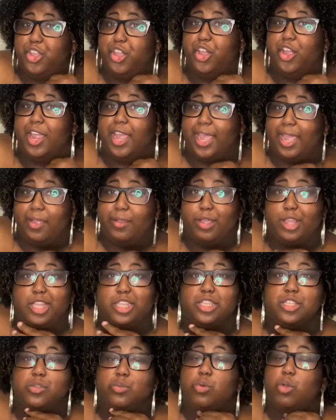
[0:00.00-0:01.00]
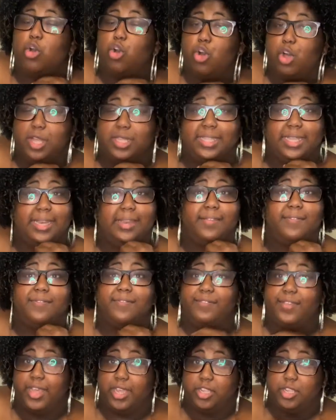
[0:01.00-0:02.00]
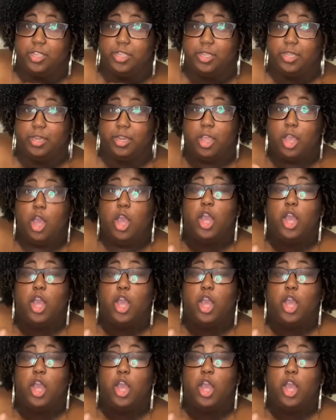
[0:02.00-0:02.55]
your areas to cause an infection.